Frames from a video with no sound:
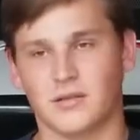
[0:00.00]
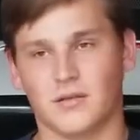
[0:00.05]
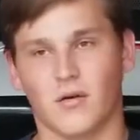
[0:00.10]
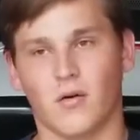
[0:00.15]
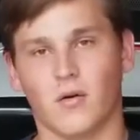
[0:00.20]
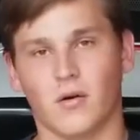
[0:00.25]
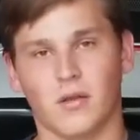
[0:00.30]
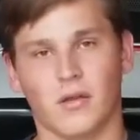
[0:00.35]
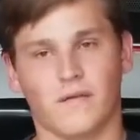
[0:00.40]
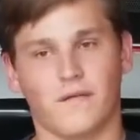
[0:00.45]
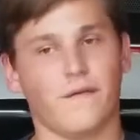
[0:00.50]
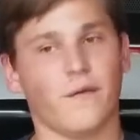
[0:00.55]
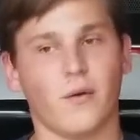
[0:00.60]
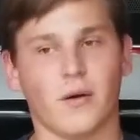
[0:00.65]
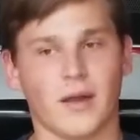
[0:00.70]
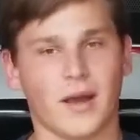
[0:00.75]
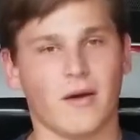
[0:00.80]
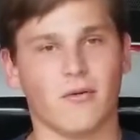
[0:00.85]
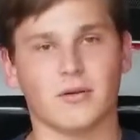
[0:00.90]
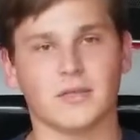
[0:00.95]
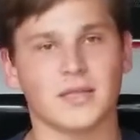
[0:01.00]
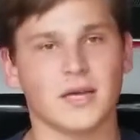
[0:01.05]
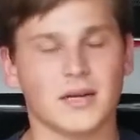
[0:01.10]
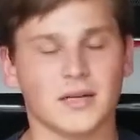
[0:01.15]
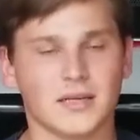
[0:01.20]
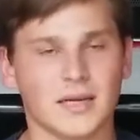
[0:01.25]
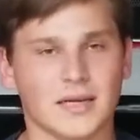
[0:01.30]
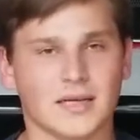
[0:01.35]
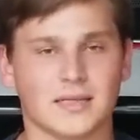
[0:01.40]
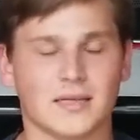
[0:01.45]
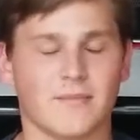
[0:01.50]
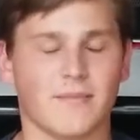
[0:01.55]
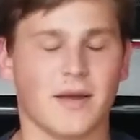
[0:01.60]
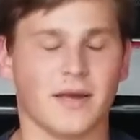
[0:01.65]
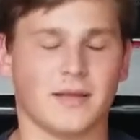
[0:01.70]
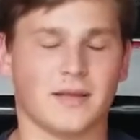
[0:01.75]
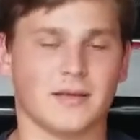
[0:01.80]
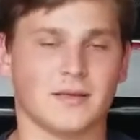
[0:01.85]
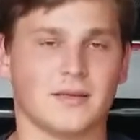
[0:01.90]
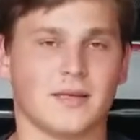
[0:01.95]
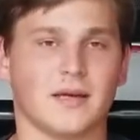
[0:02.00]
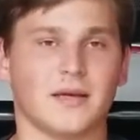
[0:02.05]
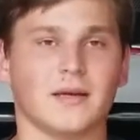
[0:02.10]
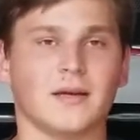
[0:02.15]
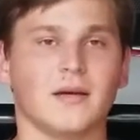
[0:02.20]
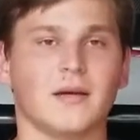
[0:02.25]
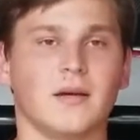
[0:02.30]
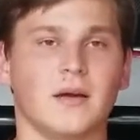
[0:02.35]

or the 40 hours that it takes to make this thing.